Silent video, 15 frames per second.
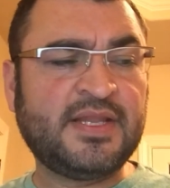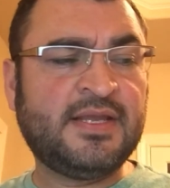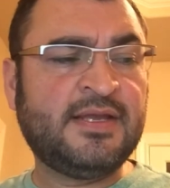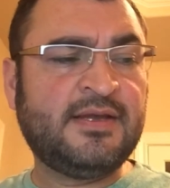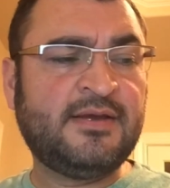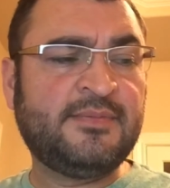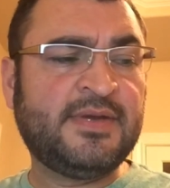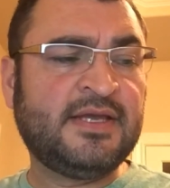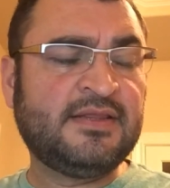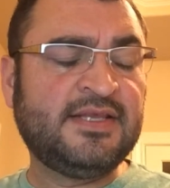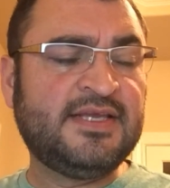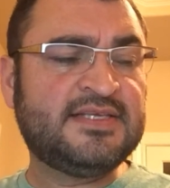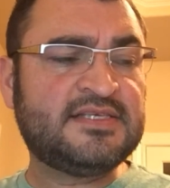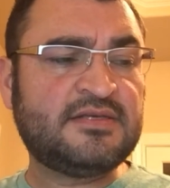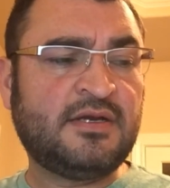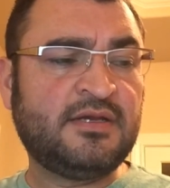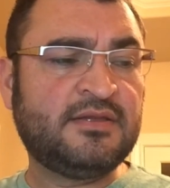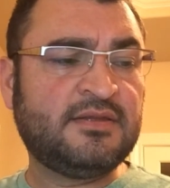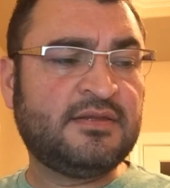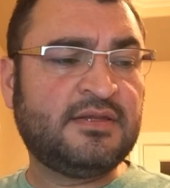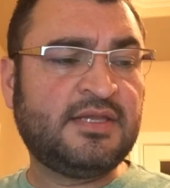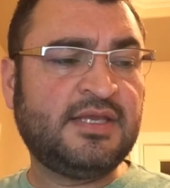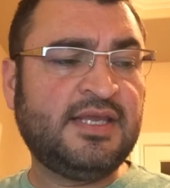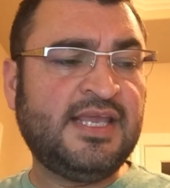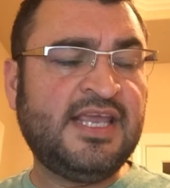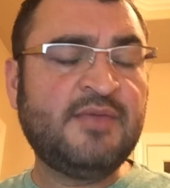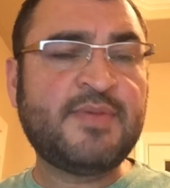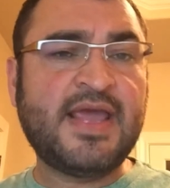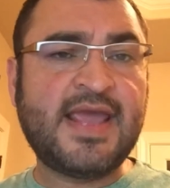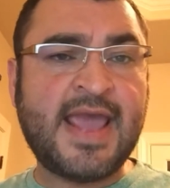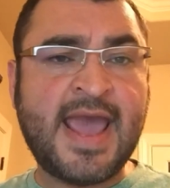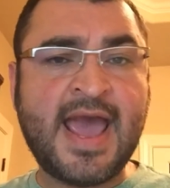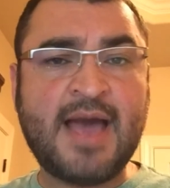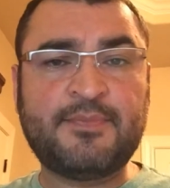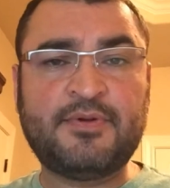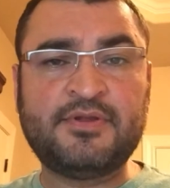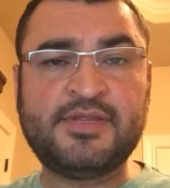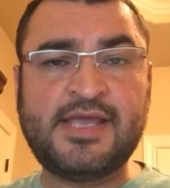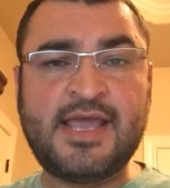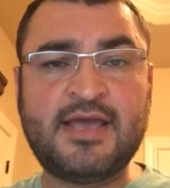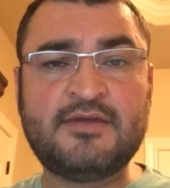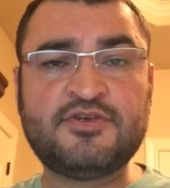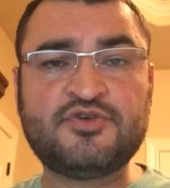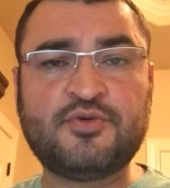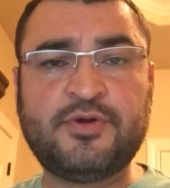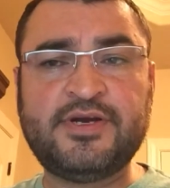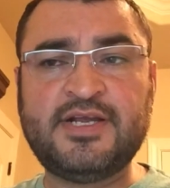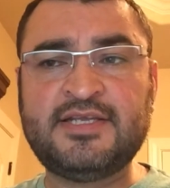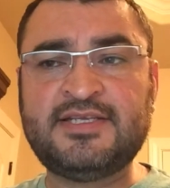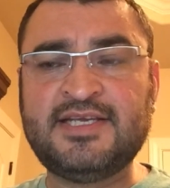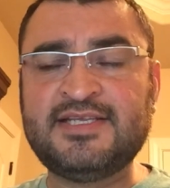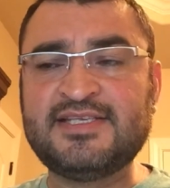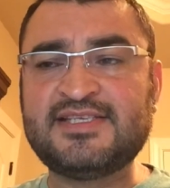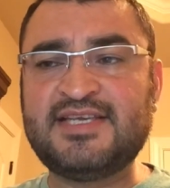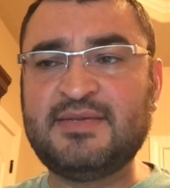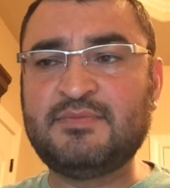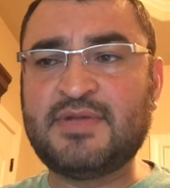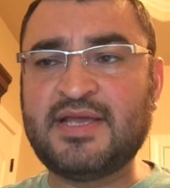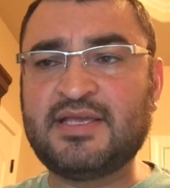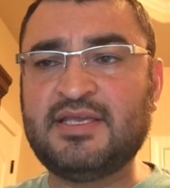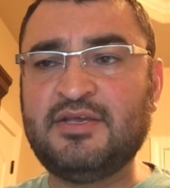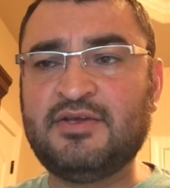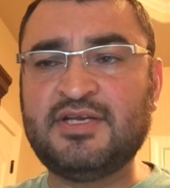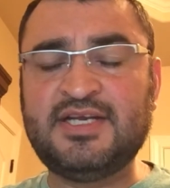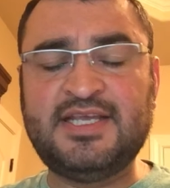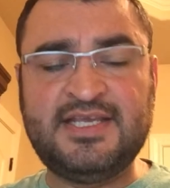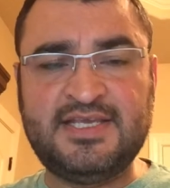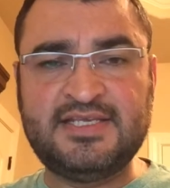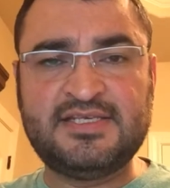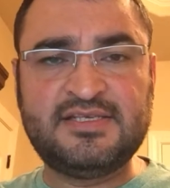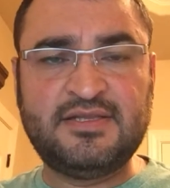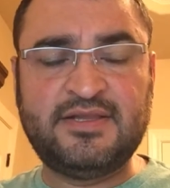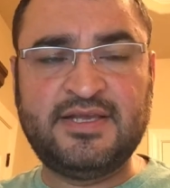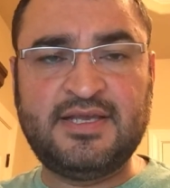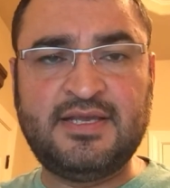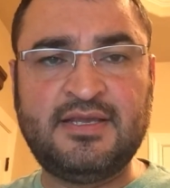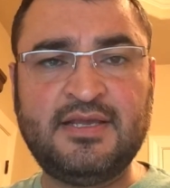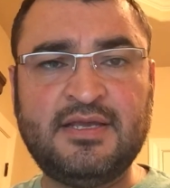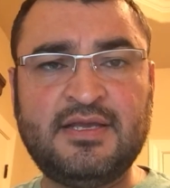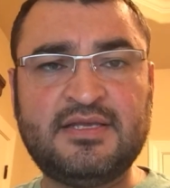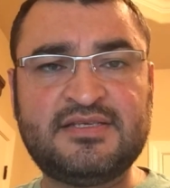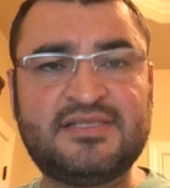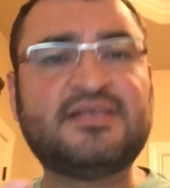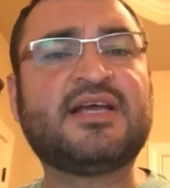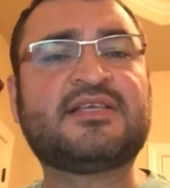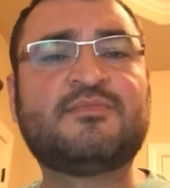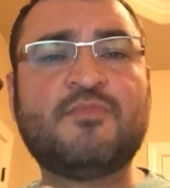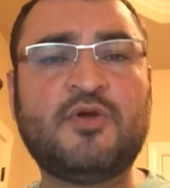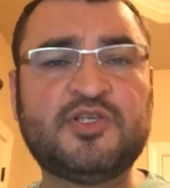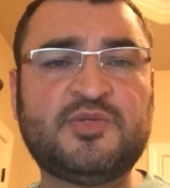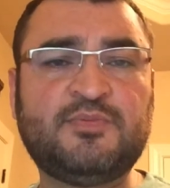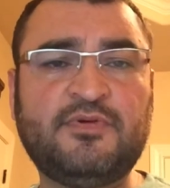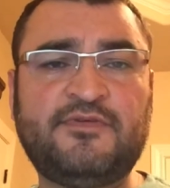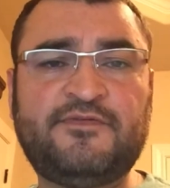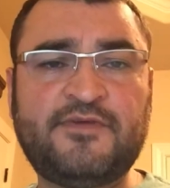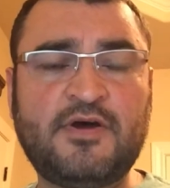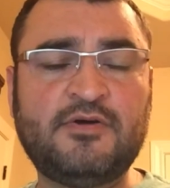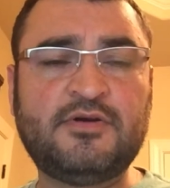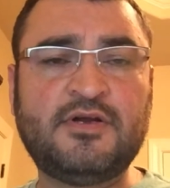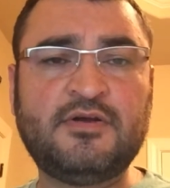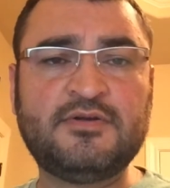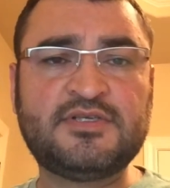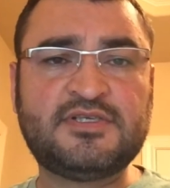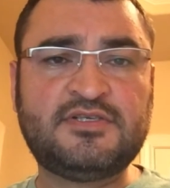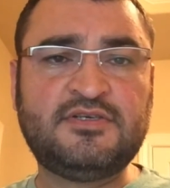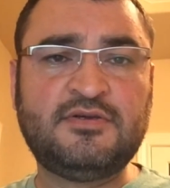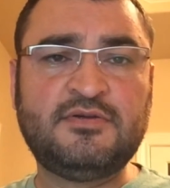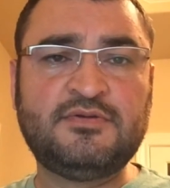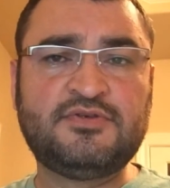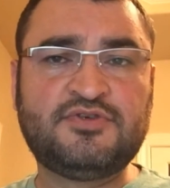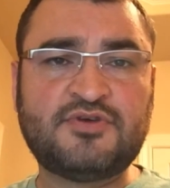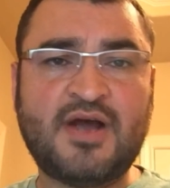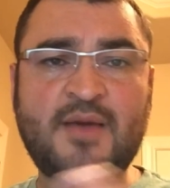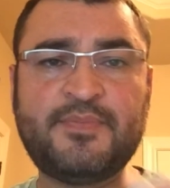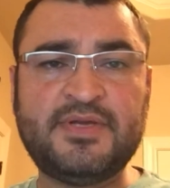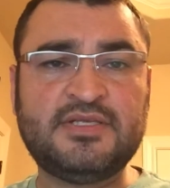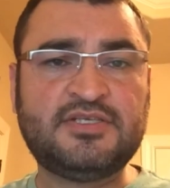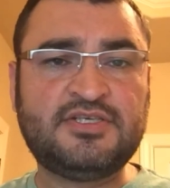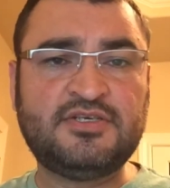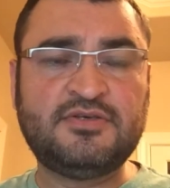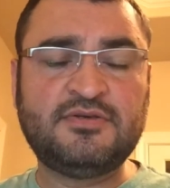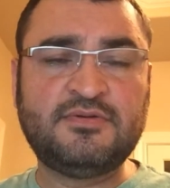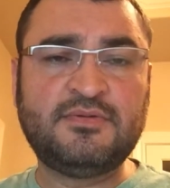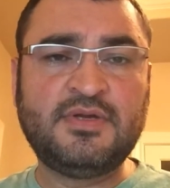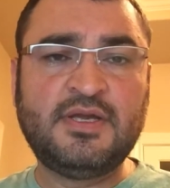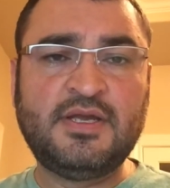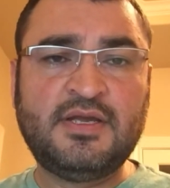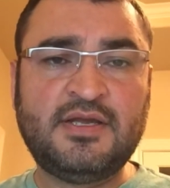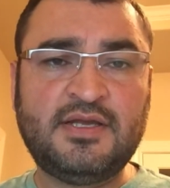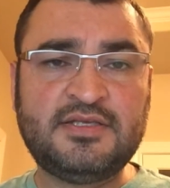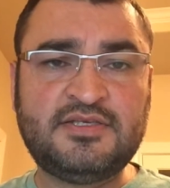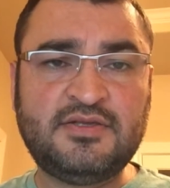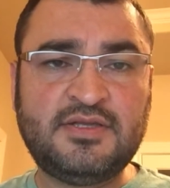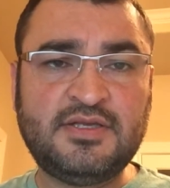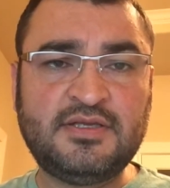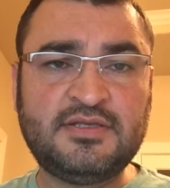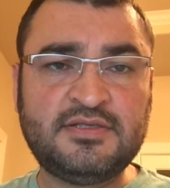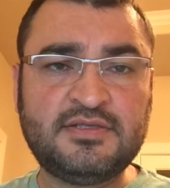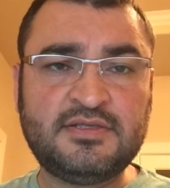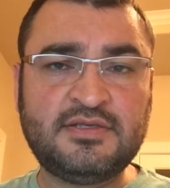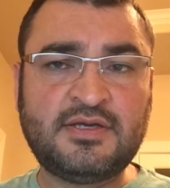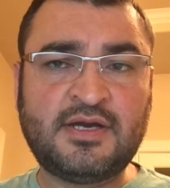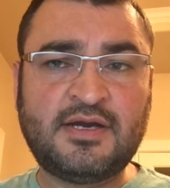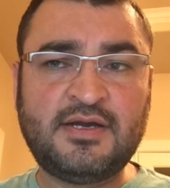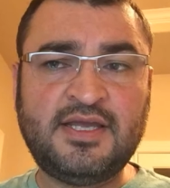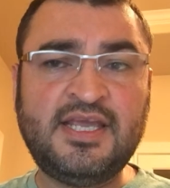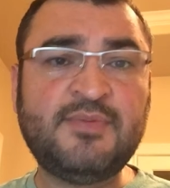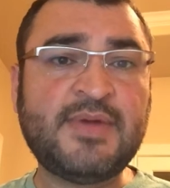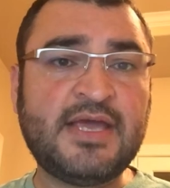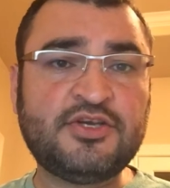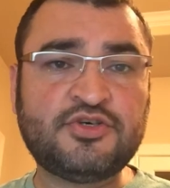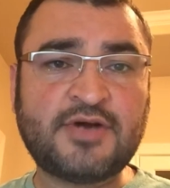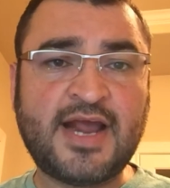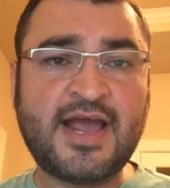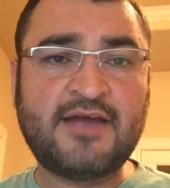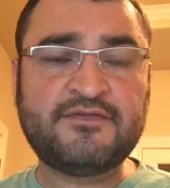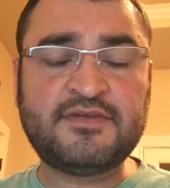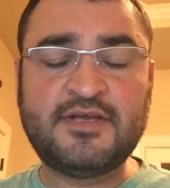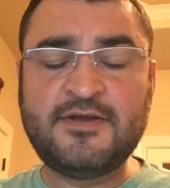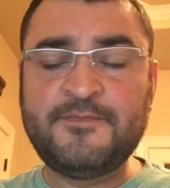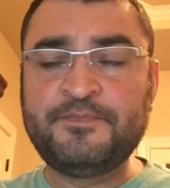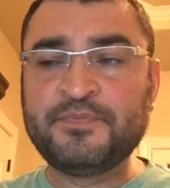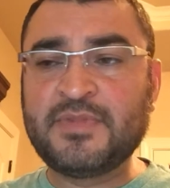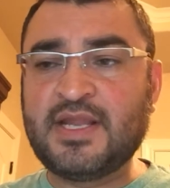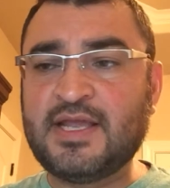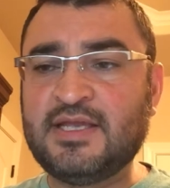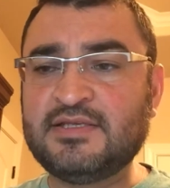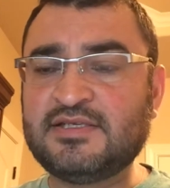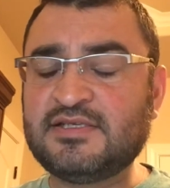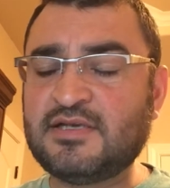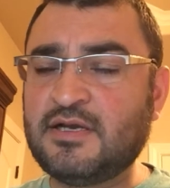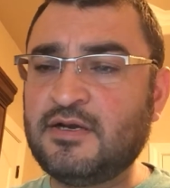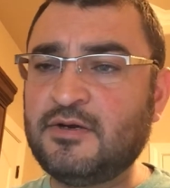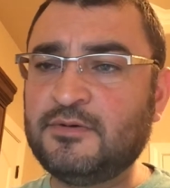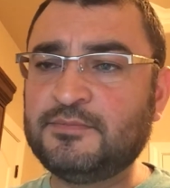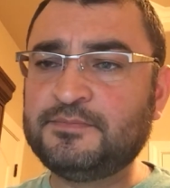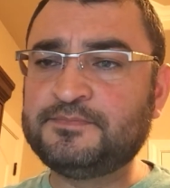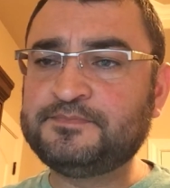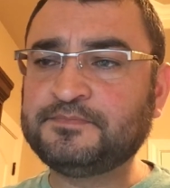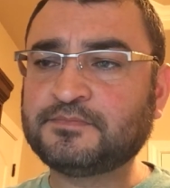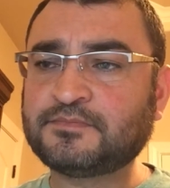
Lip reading: at least on the eBay app on the Android, it didn't seem like you could easily select multiple photos to drop into the eBay draft. And so